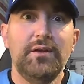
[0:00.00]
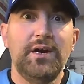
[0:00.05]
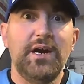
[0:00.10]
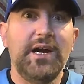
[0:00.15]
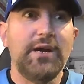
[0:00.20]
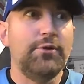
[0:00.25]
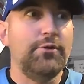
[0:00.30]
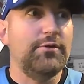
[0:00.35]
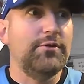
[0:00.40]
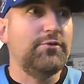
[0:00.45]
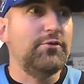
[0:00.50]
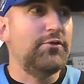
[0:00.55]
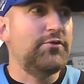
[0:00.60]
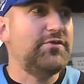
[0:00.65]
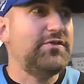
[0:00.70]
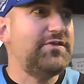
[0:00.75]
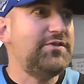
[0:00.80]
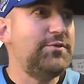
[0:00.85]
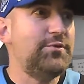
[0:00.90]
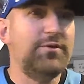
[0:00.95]
I go to the
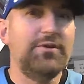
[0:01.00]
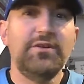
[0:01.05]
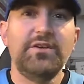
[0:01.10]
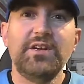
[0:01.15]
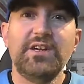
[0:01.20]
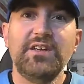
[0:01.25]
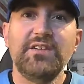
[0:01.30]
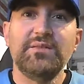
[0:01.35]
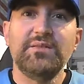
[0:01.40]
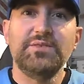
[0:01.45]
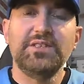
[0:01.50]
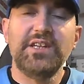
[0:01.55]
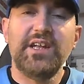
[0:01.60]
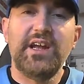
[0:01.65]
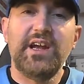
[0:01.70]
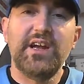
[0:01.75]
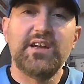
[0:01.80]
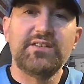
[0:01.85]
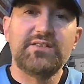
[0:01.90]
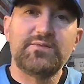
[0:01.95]
grocery store to get some
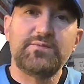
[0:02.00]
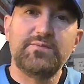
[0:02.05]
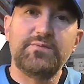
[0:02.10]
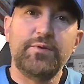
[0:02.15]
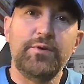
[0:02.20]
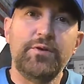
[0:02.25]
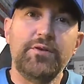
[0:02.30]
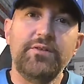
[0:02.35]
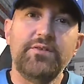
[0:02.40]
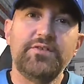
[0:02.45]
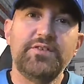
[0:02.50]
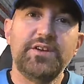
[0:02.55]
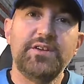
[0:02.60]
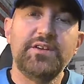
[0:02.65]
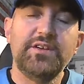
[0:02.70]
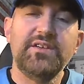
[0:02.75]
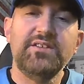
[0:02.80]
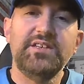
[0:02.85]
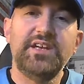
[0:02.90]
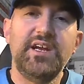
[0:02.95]
snacks for
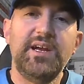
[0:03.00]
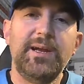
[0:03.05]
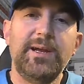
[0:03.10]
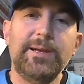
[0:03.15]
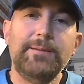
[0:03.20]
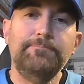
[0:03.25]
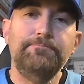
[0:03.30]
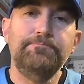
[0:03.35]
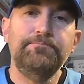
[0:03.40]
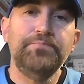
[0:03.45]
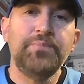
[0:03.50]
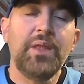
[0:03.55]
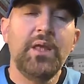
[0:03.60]
Sunday's game,